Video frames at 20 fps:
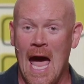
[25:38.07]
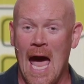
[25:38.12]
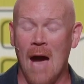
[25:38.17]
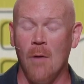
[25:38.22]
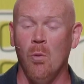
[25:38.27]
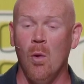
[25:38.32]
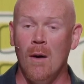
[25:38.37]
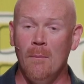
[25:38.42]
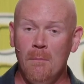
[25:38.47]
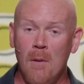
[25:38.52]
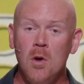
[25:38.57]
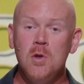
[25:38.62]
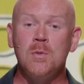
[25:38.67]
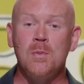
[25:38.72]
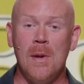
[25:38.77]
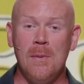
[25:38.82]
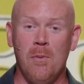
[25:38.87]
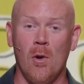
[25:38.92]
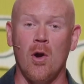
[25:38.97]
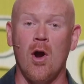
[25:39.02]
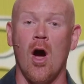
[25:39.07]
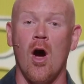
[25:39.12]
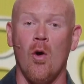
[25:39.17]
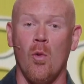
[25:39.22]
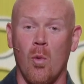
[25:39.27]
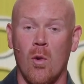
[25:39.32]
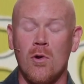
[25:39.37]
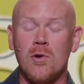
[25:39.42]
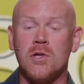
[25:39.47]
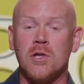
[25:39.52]
And what most people call
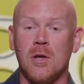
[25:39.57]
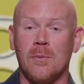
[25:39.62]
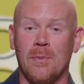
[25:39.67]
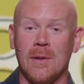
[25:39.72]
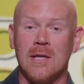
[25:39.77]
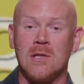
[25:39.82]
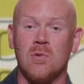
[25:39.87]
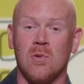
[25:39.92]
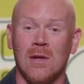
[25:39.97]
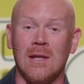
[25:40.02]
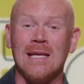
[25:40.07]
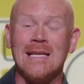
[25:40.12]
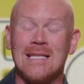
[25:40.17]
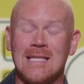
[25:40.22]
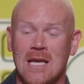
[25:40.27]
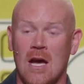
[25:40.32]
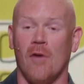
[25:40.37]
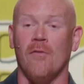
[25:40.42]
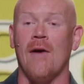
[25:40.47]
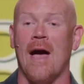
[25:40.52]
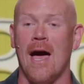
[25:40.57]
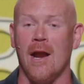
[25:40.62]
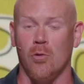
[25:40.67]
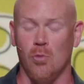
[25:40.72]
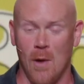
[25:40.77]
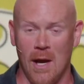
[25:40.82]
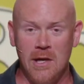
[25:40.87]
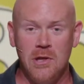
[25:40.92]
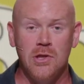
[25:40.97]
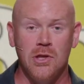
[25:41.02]
worship is really self
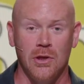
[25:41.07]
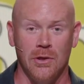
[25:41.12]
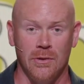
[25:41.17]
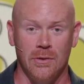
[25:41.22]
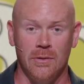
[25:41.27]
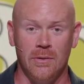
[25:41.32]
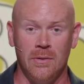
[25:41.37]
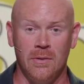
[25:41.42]
adoration.